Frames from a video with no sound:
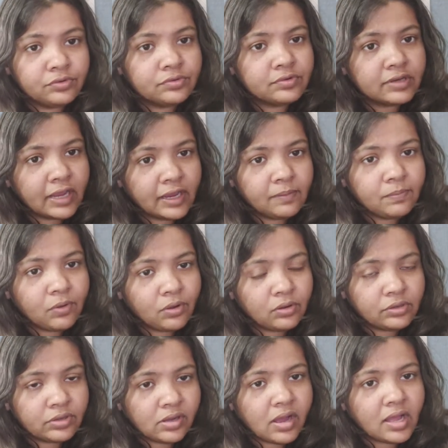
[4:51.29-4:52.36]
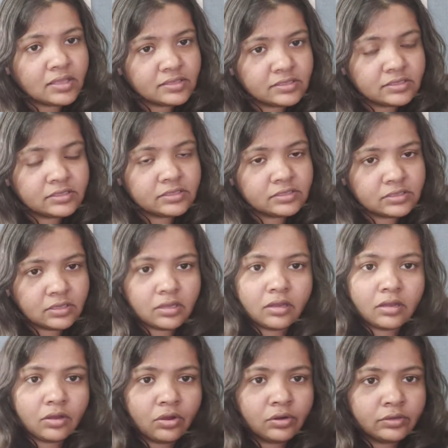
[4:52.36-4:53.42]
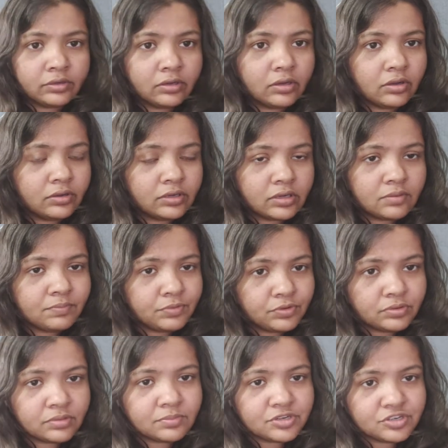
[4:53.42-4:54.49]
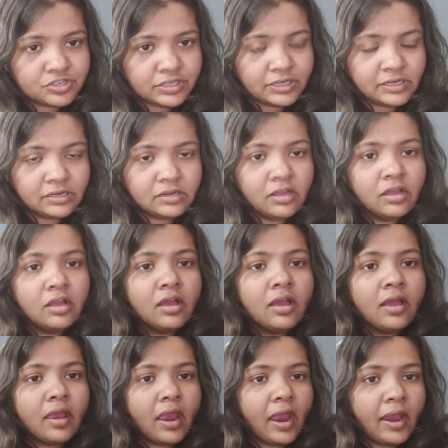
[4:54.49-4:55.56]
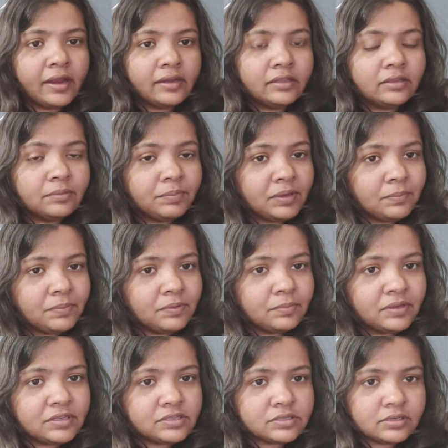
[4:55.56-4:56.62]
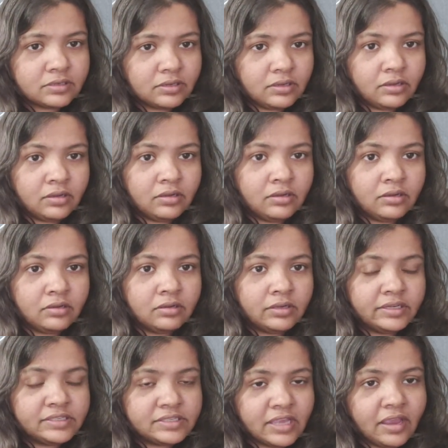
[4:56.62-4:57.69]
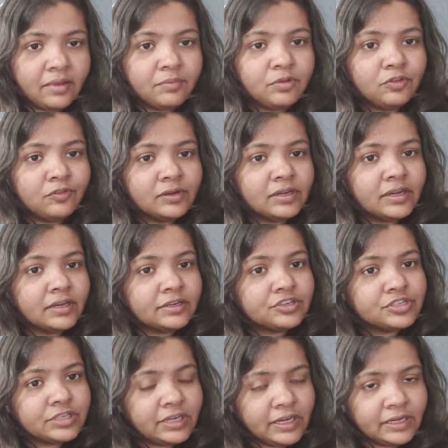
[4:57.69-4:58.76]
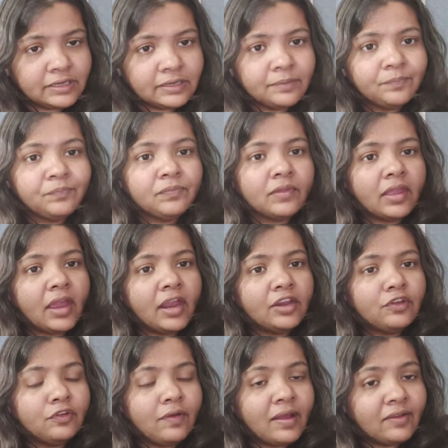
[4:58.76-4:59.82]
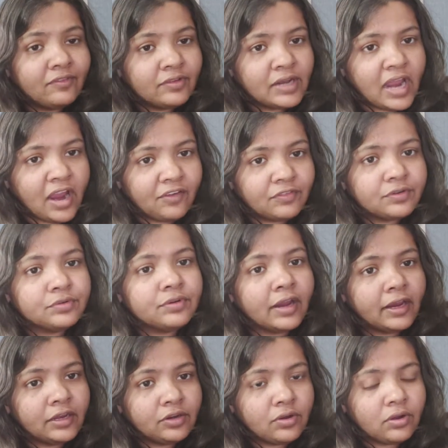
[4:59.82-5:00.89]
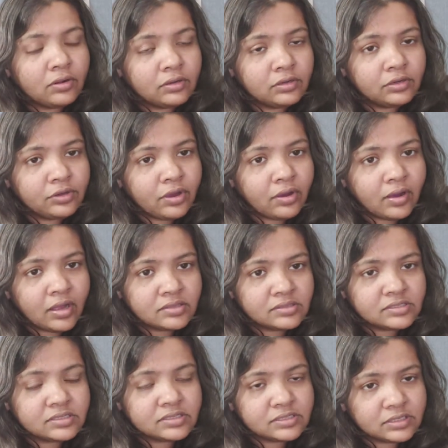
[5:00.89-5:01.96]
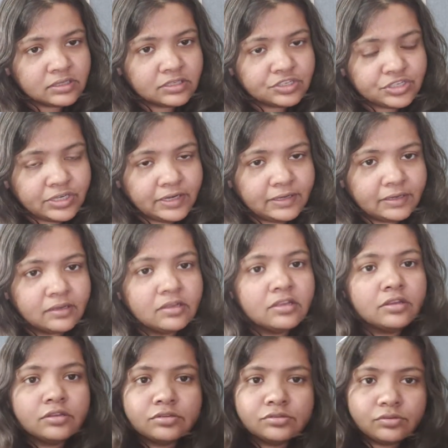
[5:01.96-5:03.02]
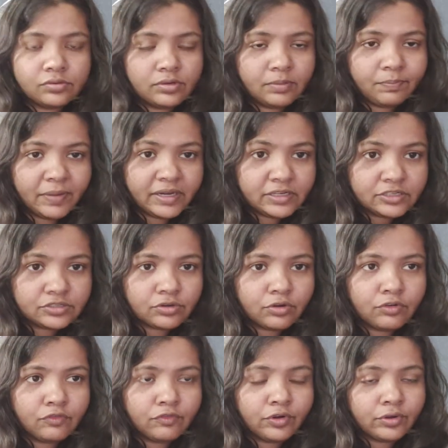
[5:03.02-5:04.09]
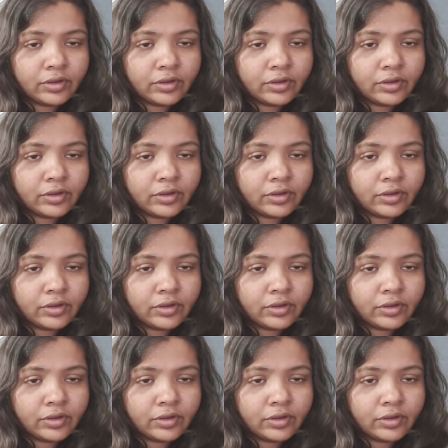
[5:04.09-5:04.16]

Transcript: type all your answers on a computer machine, and in the paper based exam you will get a sheet, and you will have to write all your answers in the sheet. So depends on what